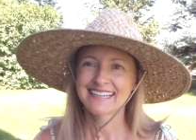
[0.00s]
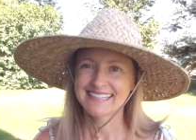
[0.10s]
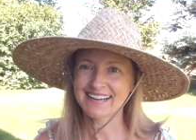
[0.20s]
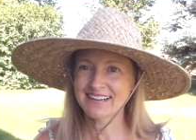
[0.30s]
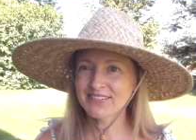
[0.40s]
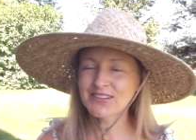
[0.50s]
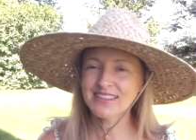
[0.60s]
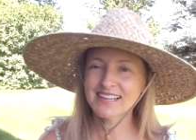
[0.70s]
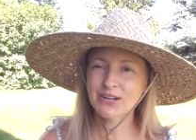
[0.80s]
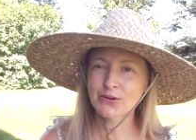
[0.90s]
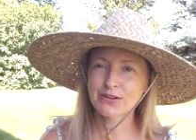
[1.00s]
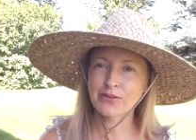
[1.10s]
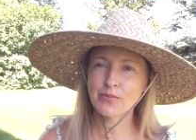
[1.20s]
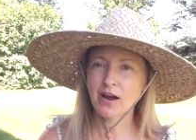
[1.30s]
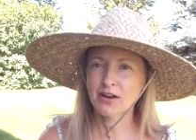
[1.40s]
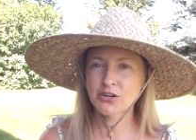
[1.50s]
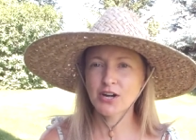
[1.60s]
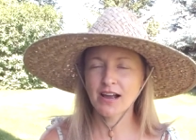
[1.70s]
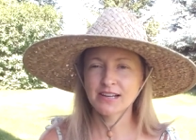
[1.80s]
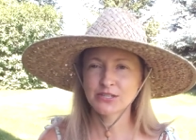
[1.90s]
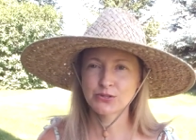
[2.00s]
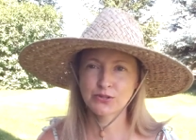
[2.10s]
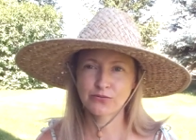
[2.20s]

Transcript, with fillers: Now, if you think going from 100 IU to